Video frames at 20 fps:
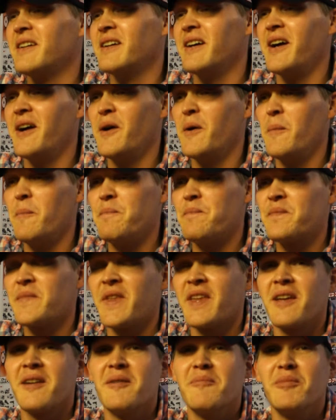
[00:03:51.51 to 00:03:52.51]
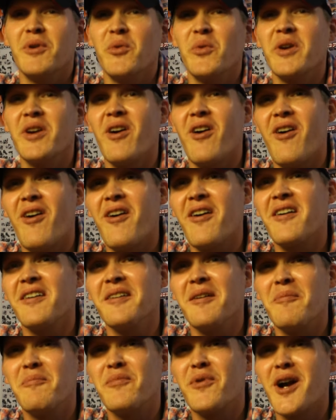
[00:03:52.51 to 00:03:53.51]
Um, but we are
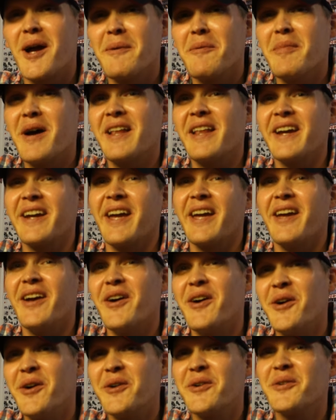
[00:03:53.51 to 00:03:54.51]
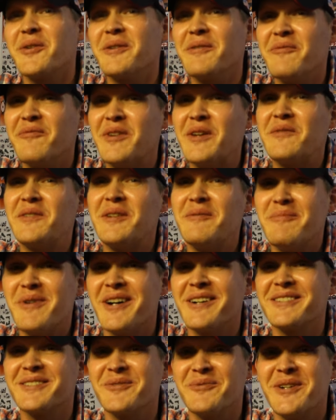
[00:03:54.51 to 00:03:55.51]
uh, probably about like a hundred and fifty
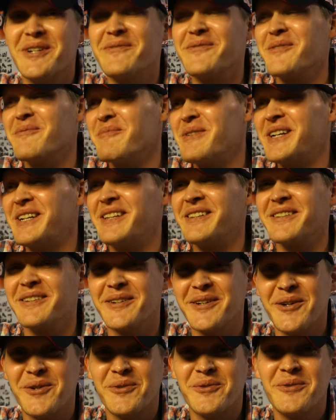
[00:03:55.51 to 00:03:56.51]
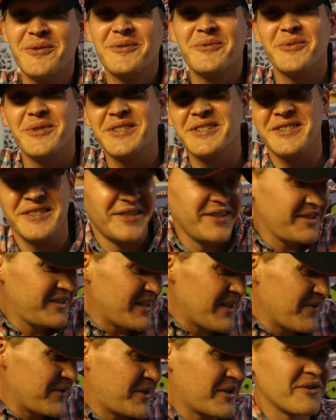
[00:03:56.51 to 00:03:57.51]
bucks away from meeting the goal, which is the
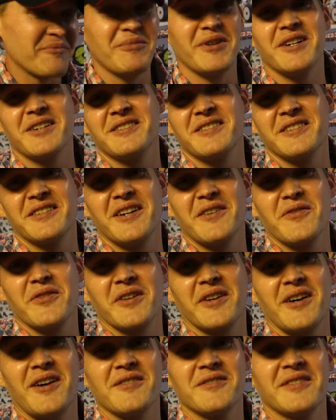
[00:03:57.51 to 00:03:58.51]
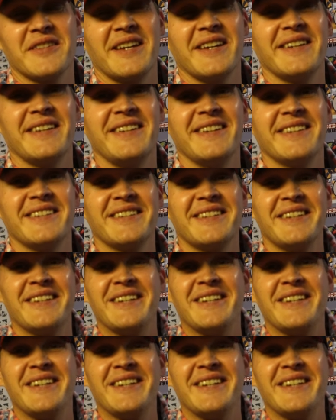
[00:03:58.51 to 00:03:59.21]
seven hundred bucks to cover the cost of that kit.